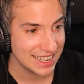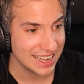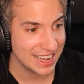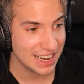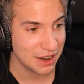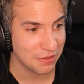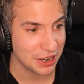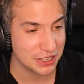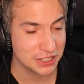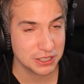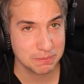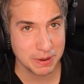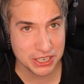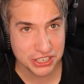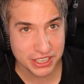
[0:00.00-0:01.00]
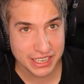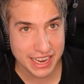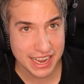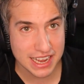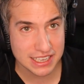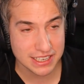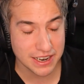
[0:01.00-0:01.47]
And I've got a special
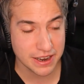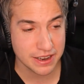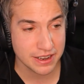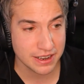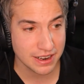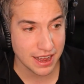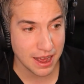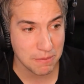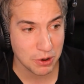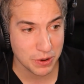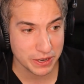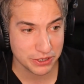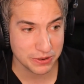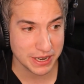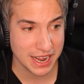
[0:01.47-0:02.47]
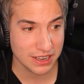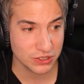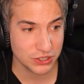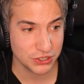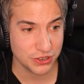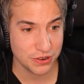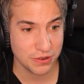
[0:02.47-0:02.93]
guest that I'm going to
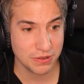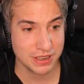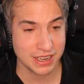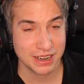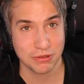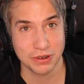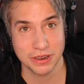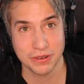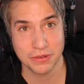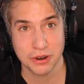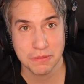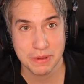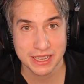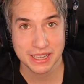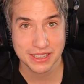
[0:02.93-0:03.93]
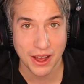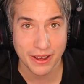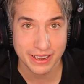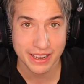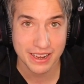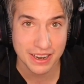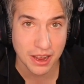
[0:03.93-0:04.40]
announce soon. And we're going to be
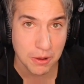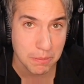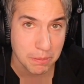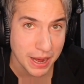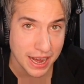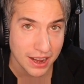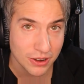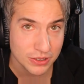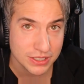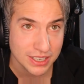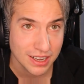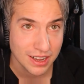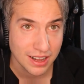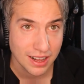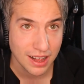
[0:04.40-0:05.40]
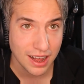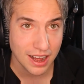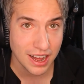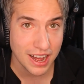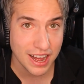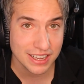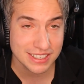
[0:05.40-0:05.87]
talking about
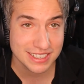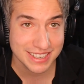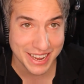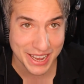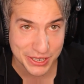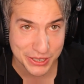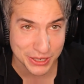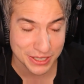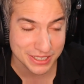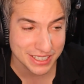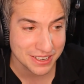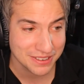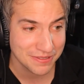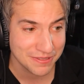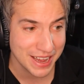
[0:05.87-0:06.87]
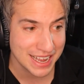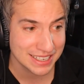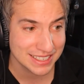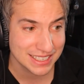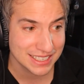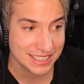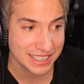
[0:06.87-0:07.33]
schedules,
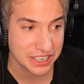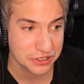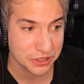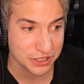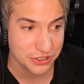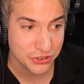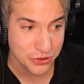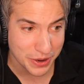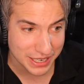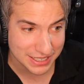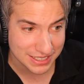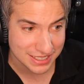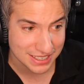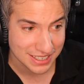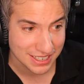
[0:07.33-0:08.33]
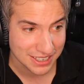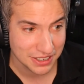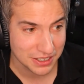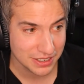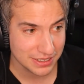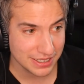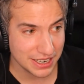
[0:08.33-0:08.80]
advanced schedule tricks.
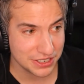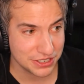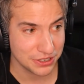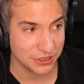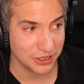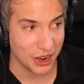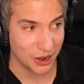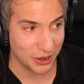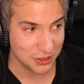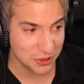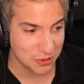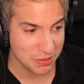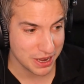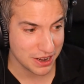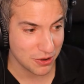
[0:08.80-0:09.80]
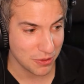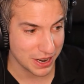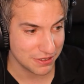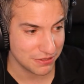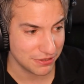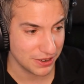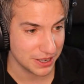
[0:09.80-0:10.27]
That should also be
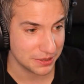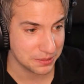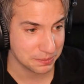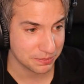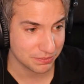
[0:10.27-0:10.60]
quite fun.